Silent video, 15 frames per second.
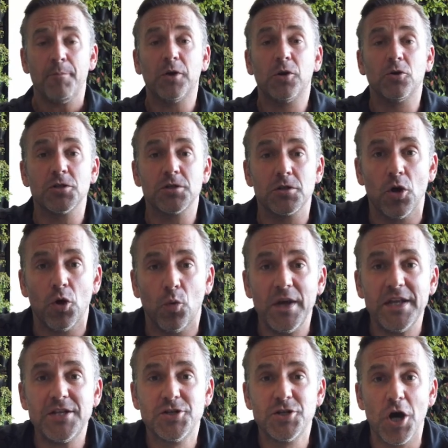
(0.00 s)
Because
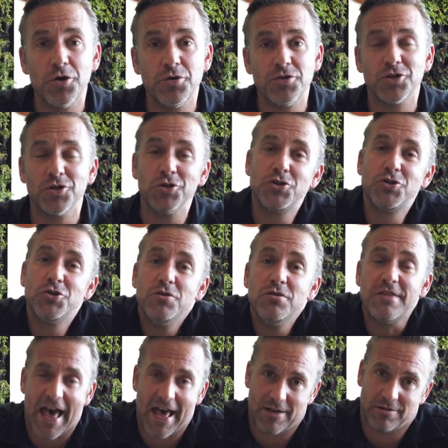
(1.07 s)
we don't
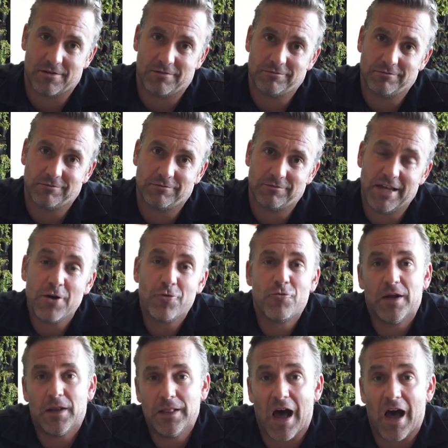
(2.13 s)
do that
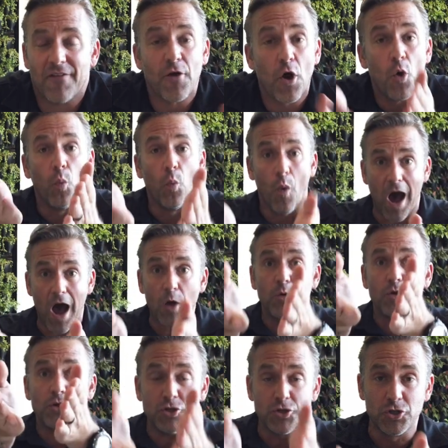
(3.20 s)
in real life. Why
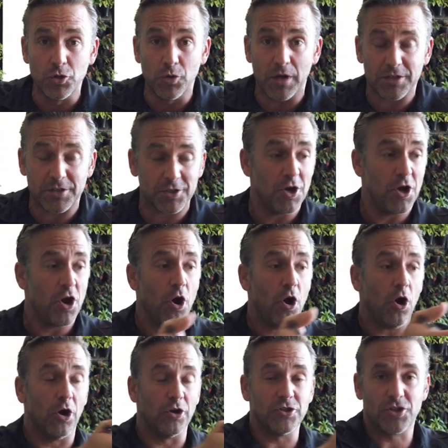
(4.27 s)
would you do it
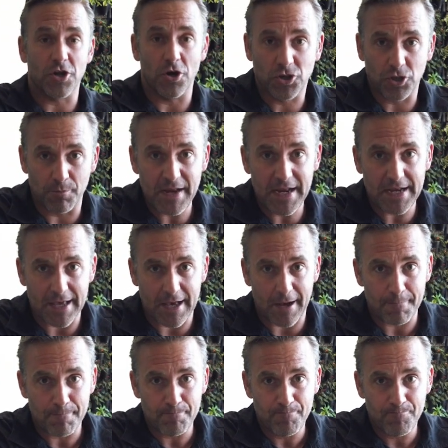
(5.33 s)
on social
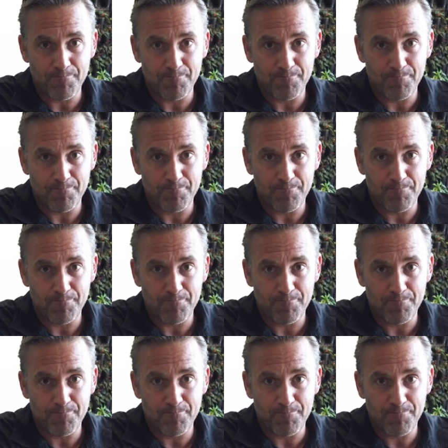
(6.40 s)
media?